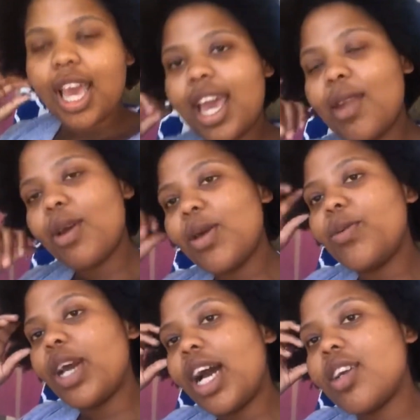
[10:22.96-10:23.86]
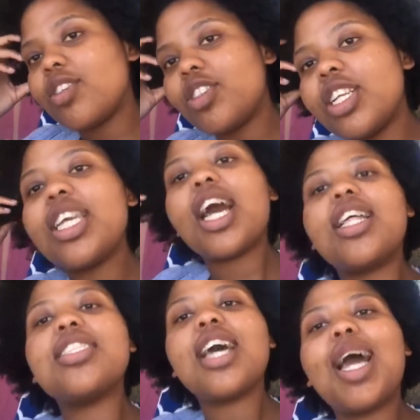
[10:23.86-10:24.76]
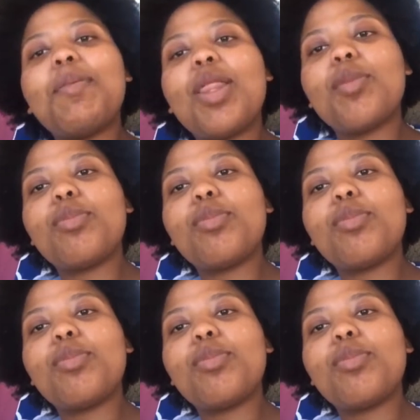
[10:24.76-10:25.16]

Anyway, we are chilling outside by the